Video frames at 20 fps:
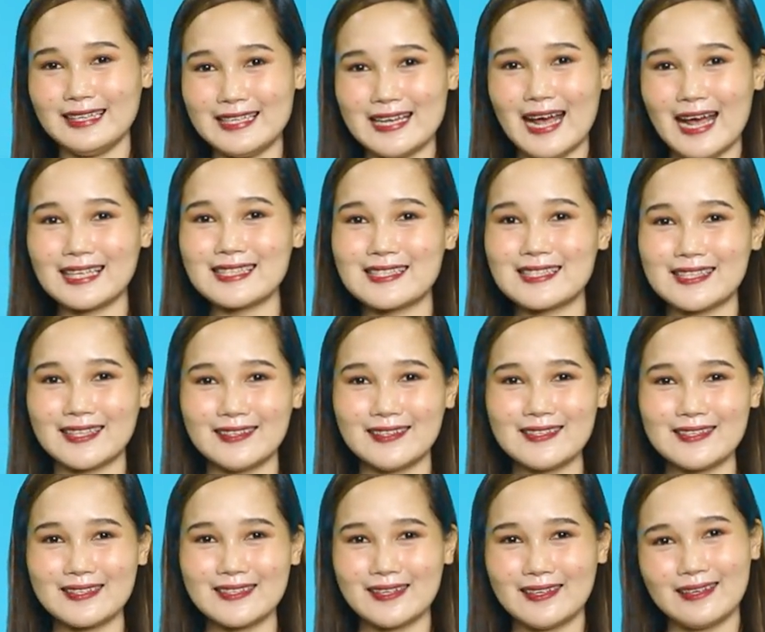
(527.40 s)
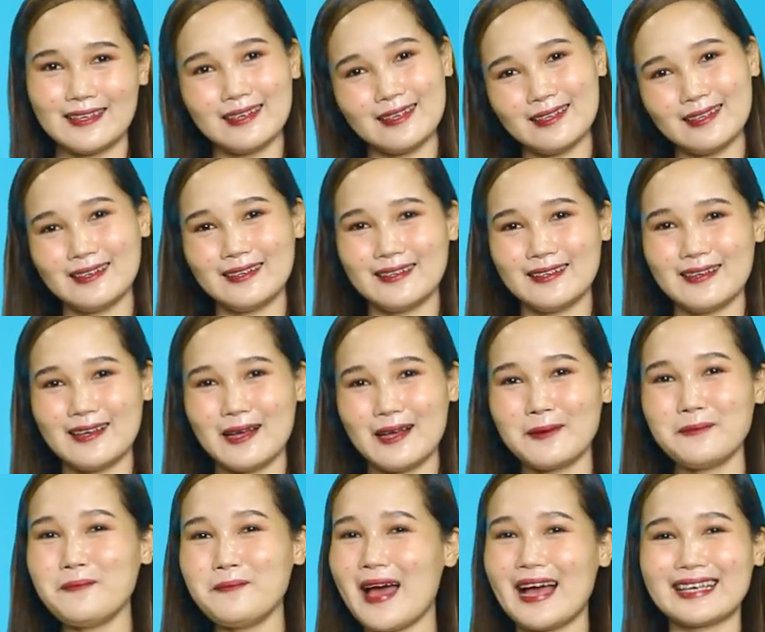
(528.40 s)
Next is
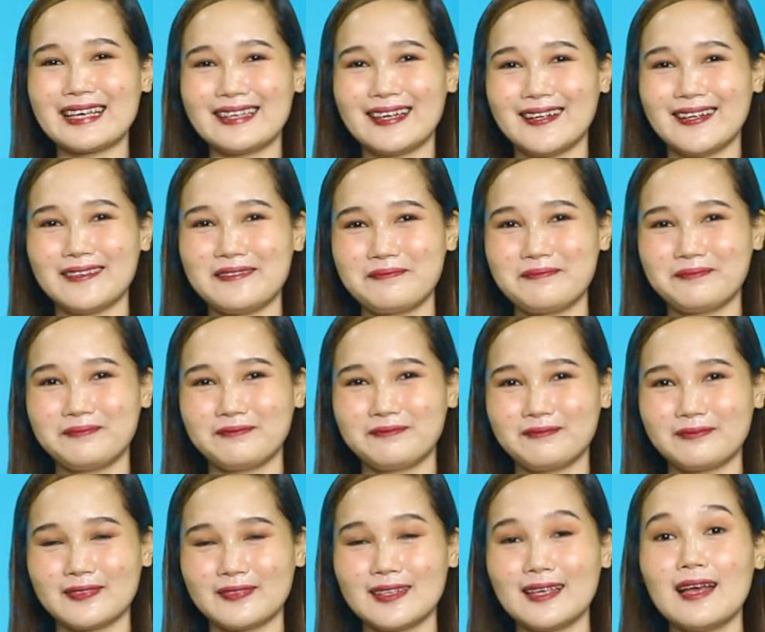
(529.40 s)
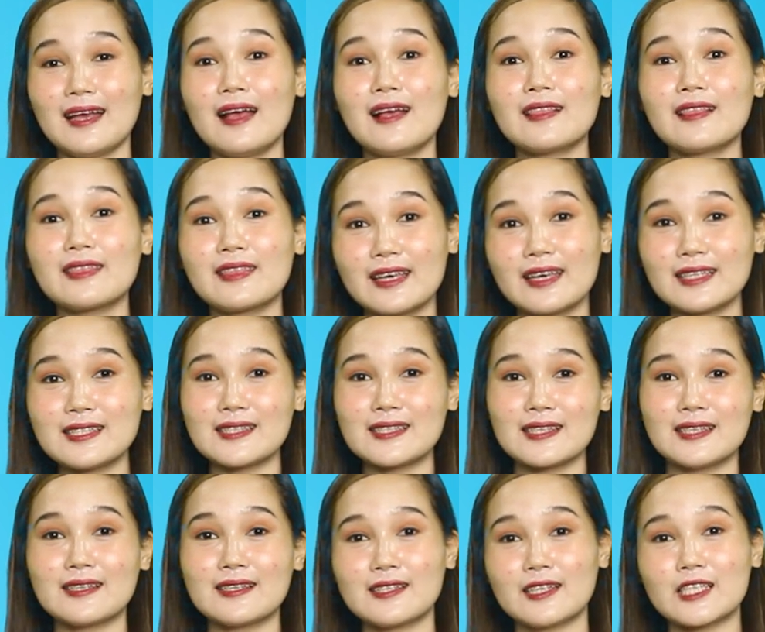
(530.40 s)
manga.
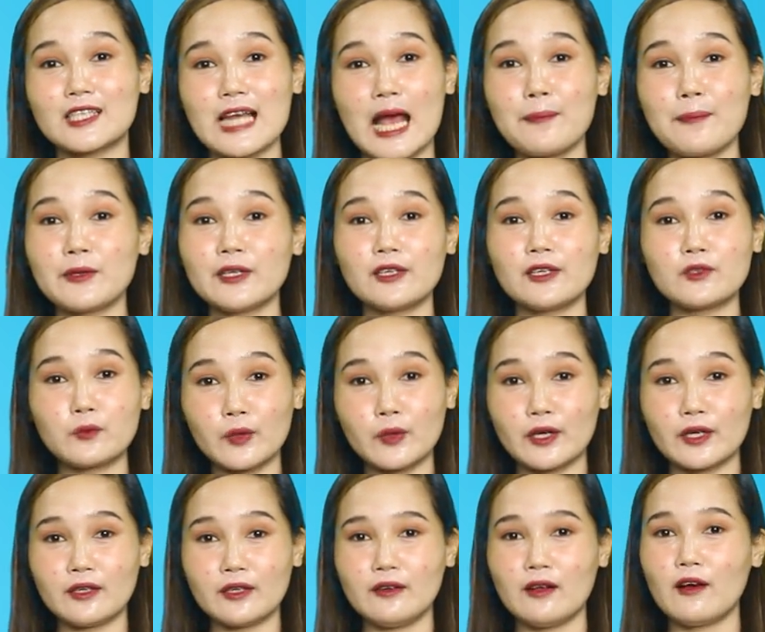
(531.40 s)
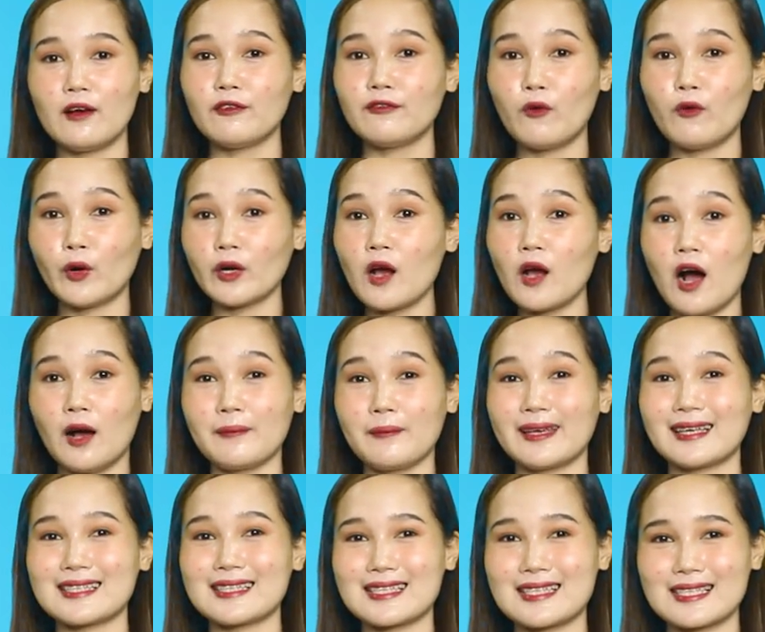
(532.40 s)
This is a Japanese word for
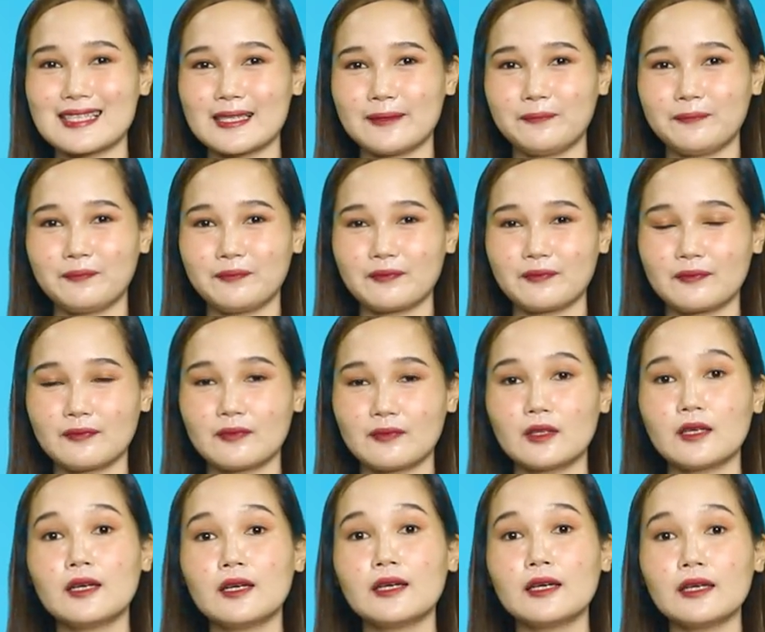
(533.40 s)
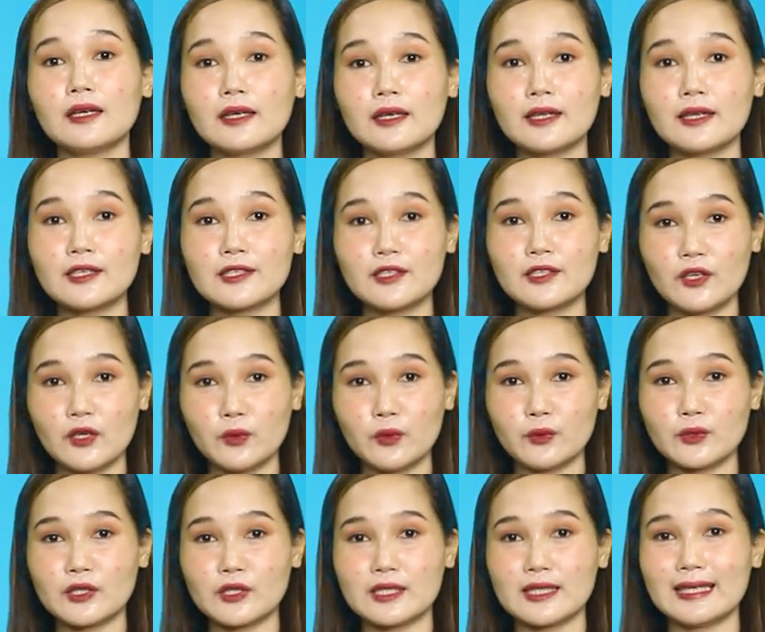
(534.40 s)
comics. It is
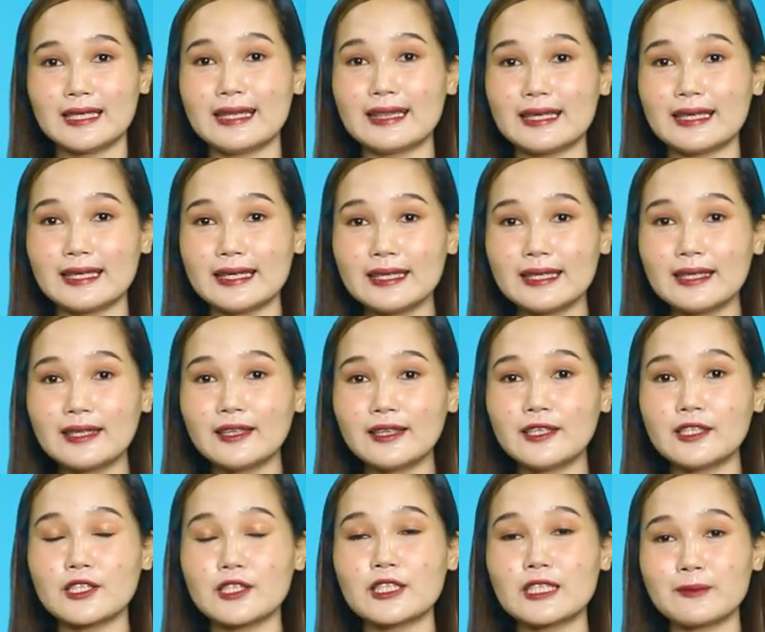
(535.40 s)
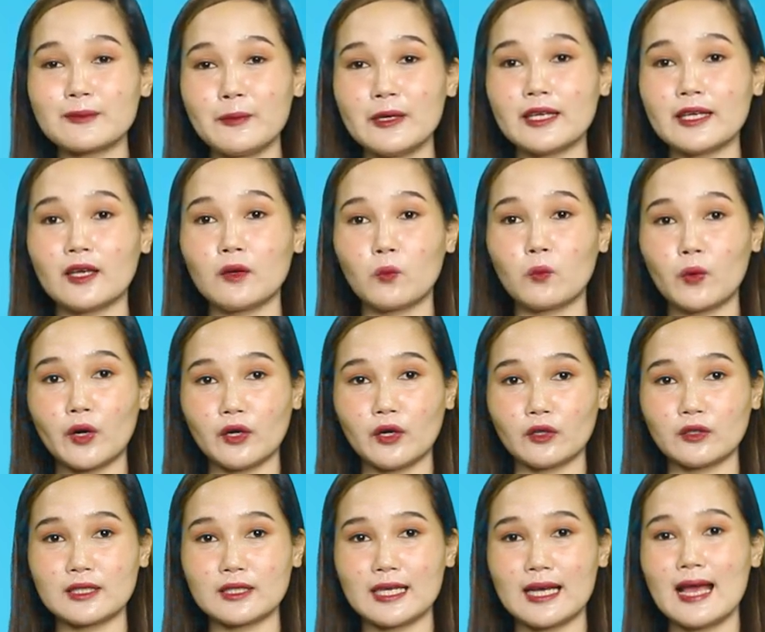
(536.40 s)
used in the English speaking
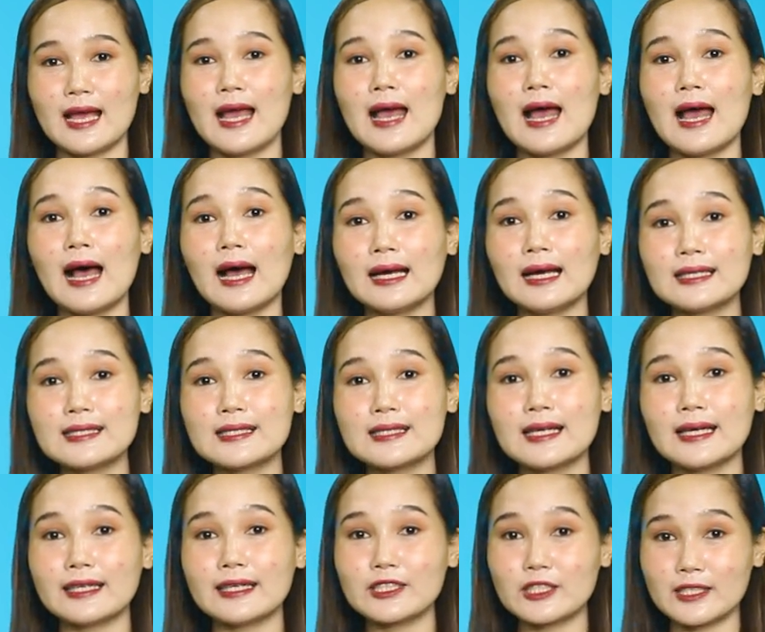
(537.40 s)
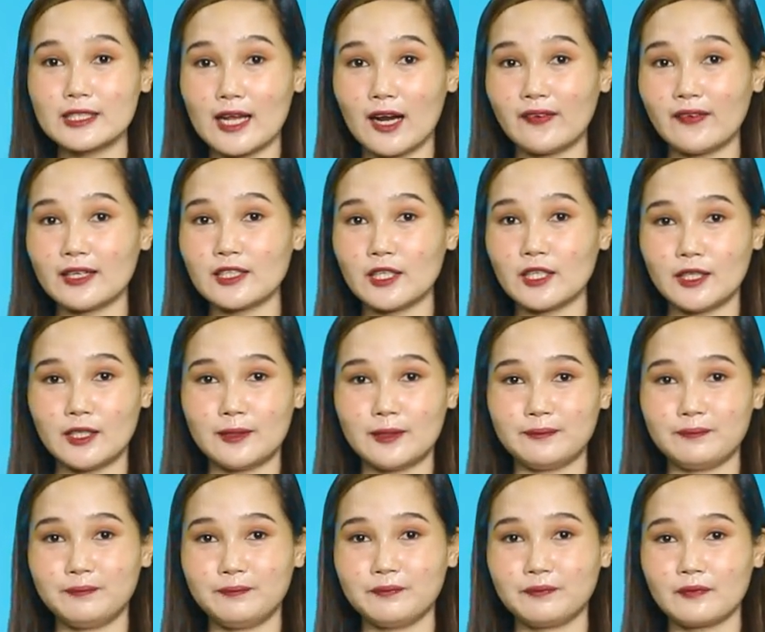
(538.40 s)
world as a generic
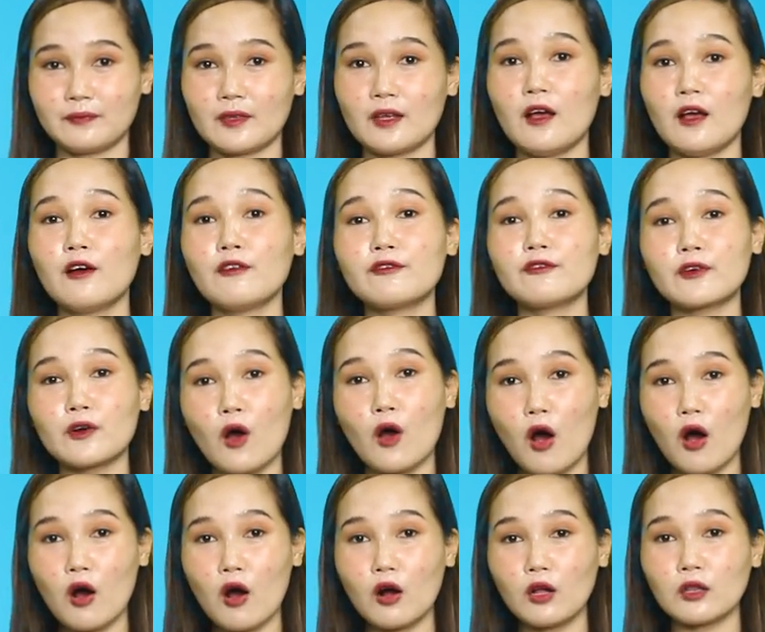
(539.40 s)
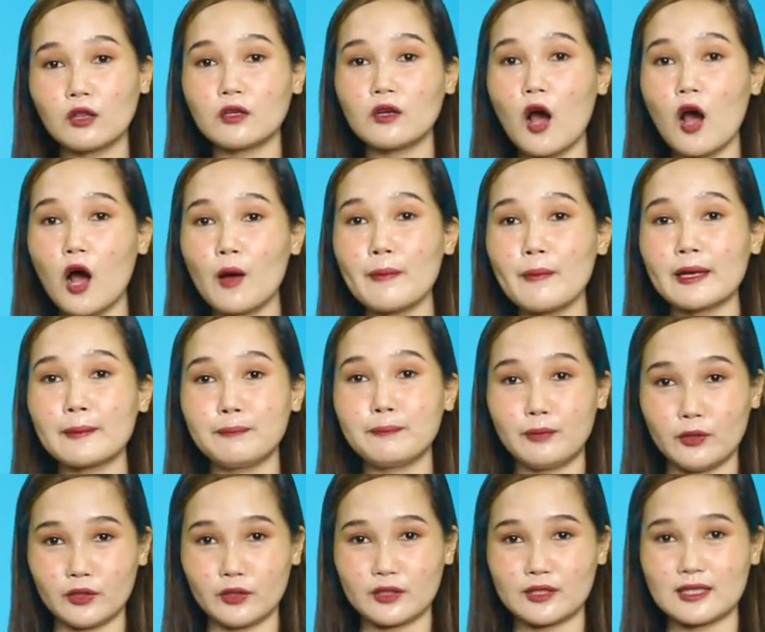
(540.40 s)
term for all comic
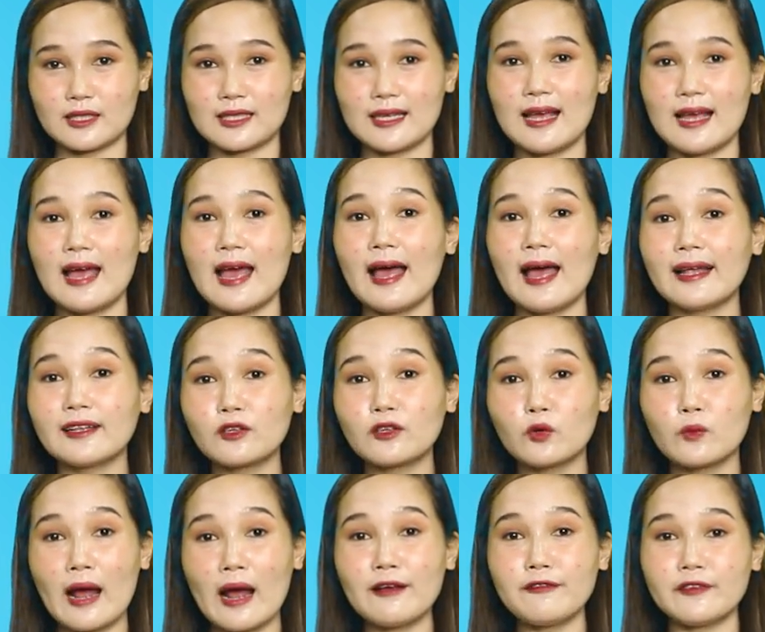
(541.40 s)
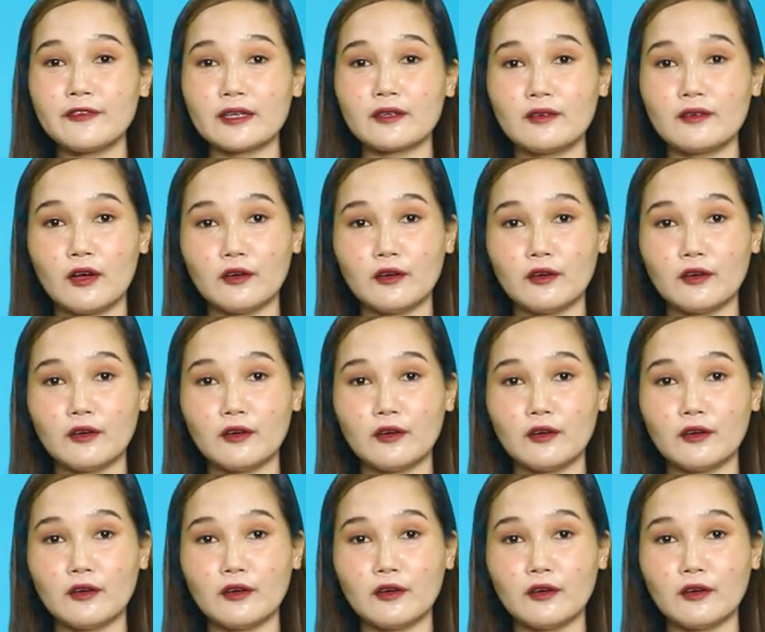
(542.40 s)
books and graphic